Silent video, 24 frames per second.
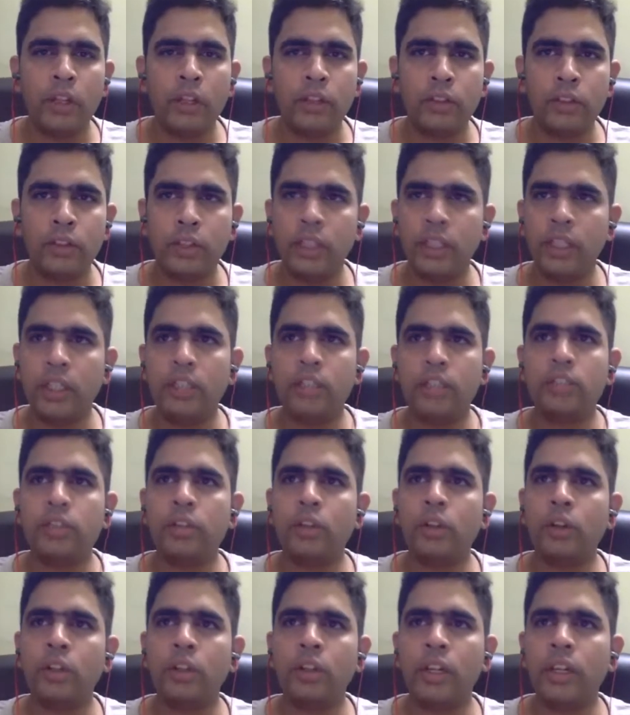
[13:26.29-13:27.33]
So it is
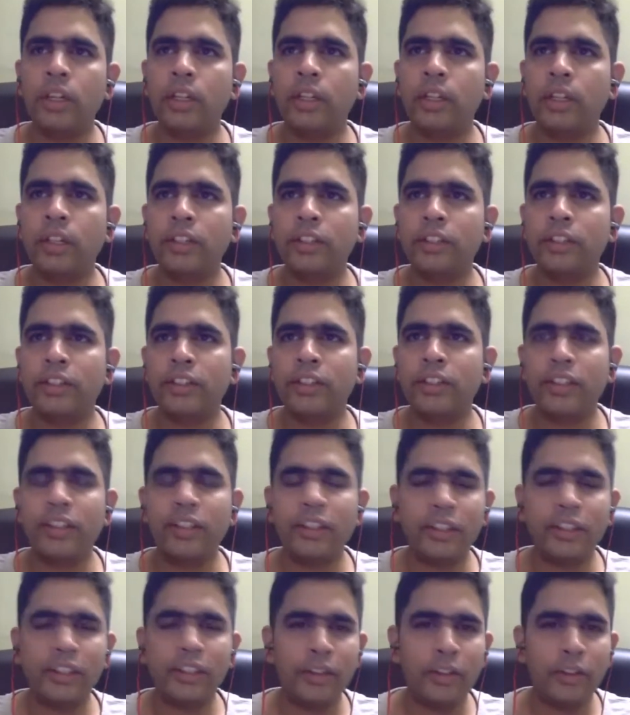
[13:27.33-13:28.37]
not like an
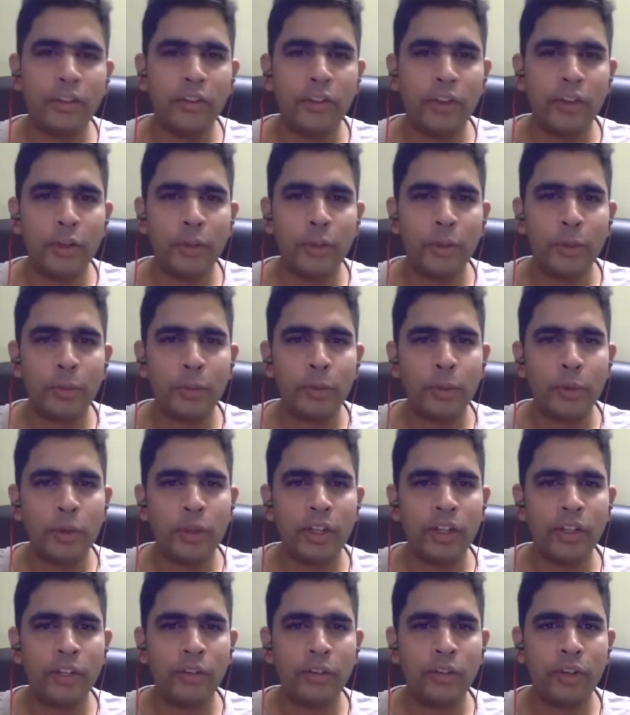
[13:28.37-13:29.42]
engineering degree where you put
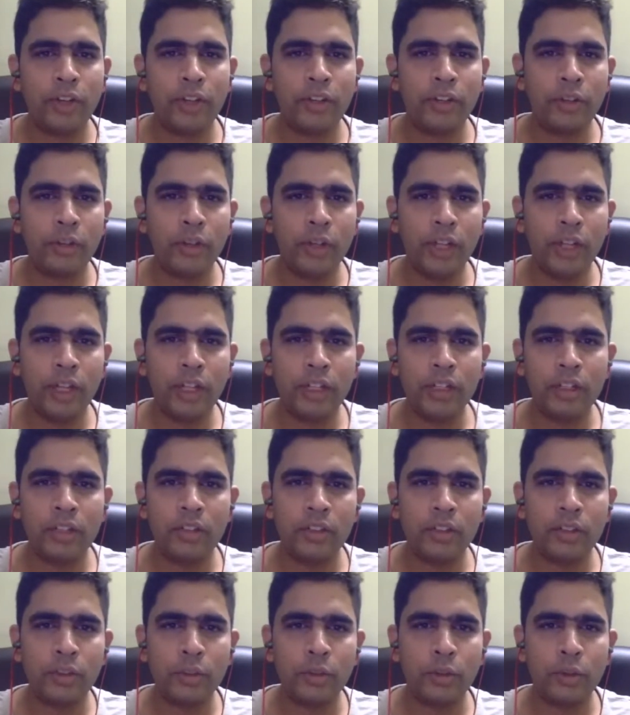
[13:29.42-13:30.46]
like 5 to 8
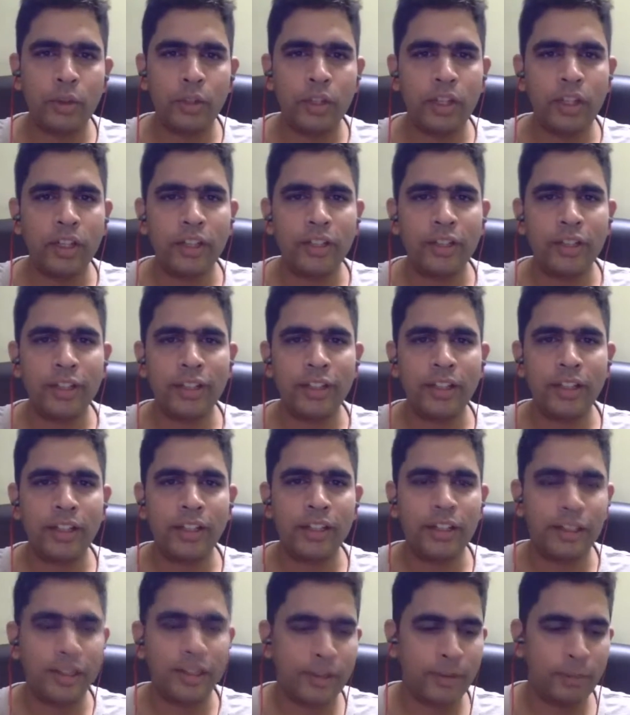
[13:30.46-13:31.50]
hours overnight and
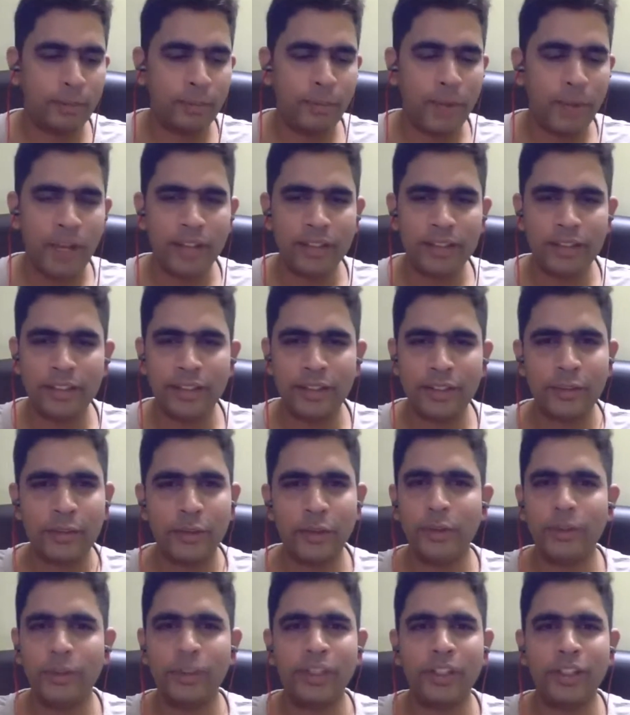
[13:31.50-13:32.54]
get passed.
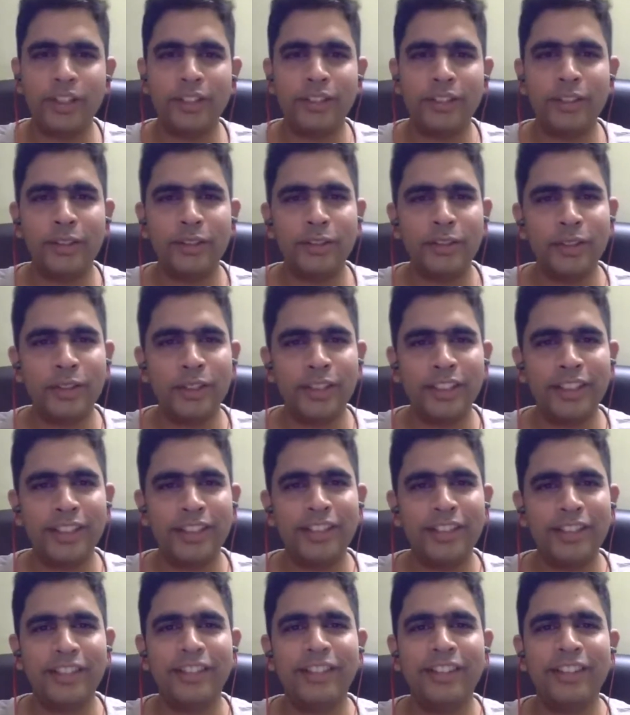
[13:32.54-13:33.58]
No, that doesn't work
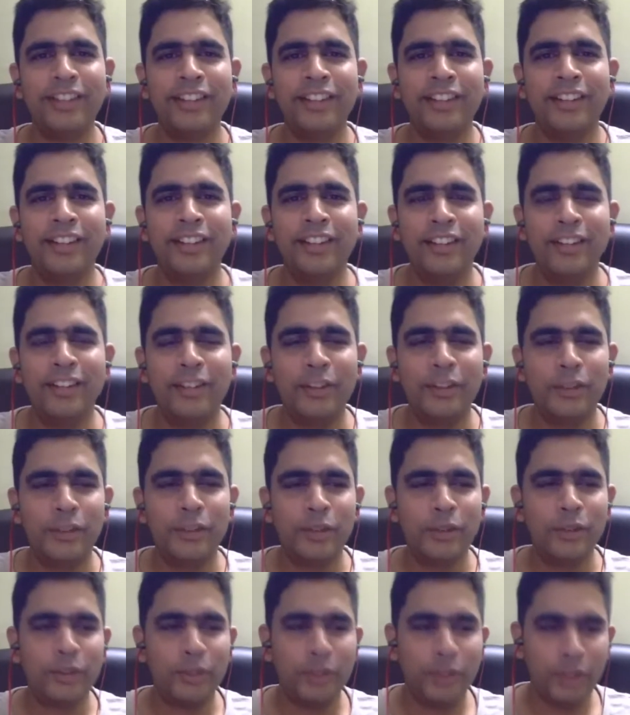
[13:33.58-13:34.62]
here.
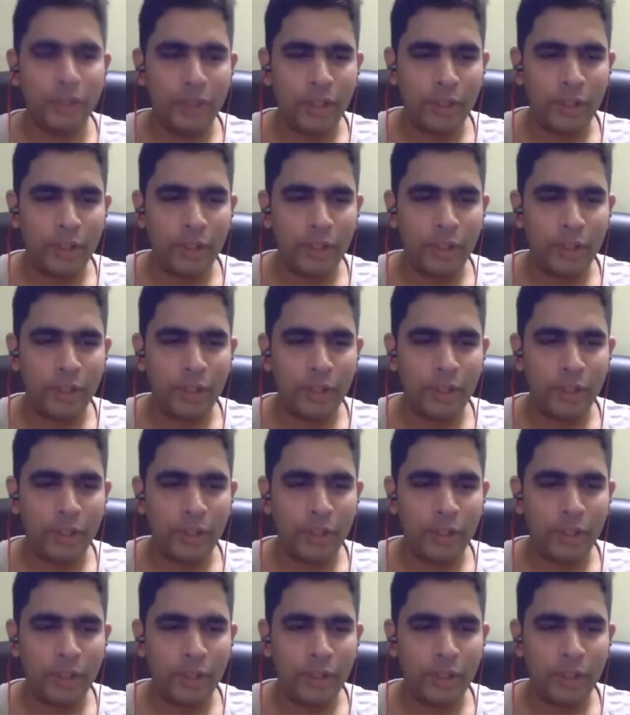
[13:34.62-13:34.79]
So you have